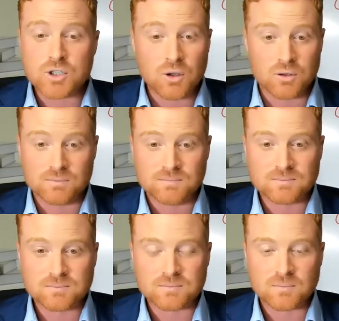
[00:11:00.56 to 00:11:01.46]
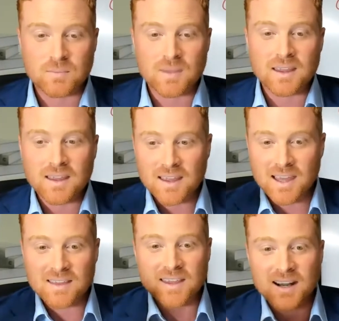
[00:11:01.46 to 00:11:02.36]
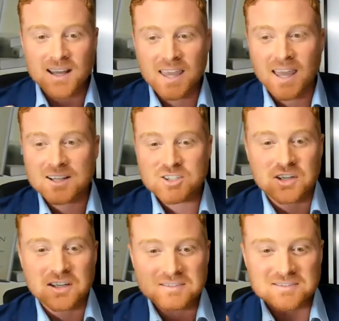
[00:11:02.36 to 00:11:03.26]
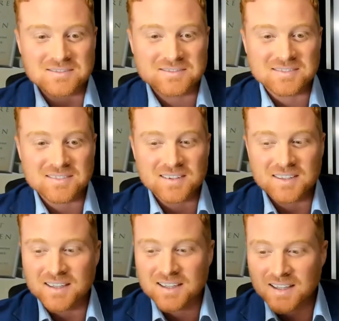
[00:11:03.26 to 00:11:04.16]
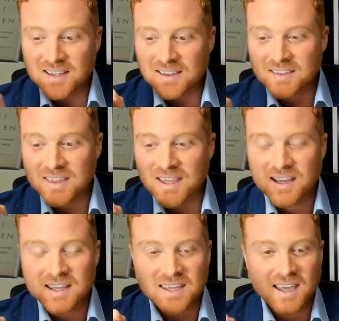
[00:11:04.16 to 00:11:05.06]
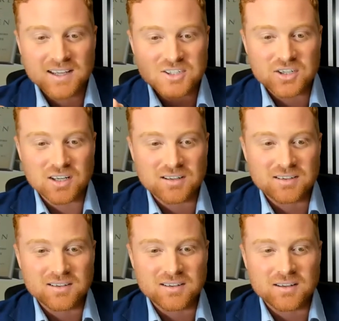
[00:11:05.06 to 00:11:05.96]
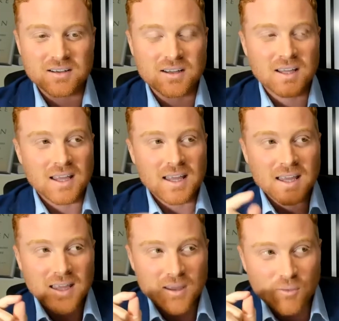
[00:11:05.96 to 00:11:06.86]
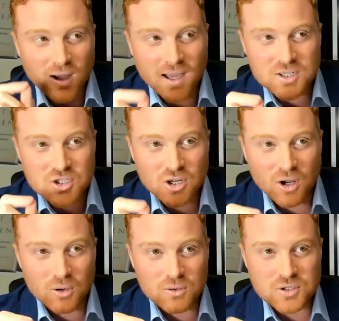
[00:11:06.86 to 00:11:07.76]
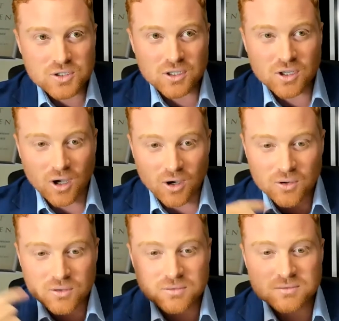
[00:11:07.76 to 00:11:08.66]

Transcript: do. And then I catch it. Then I catch it. If I chose to go